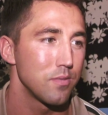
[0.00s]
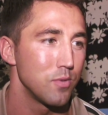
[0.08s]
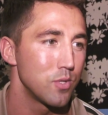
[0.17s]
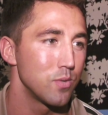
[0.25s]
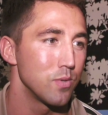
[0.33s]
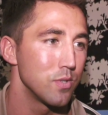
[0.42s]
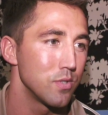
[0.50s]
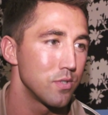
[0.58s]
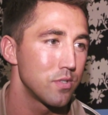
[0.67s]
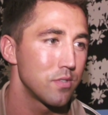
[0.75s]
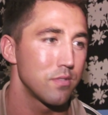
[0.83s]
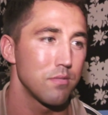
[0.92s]
which
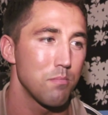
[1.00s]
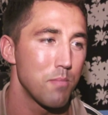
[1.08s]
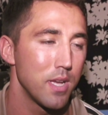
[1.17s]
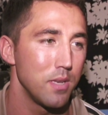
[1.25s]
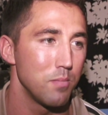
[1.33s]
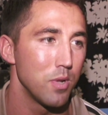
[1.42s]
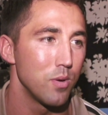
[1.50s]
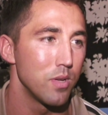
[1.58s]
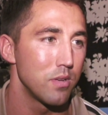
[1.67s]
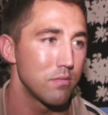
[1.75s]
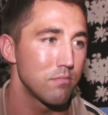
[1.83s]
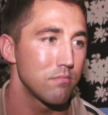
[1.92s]
was mind
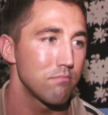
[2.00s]
blowing,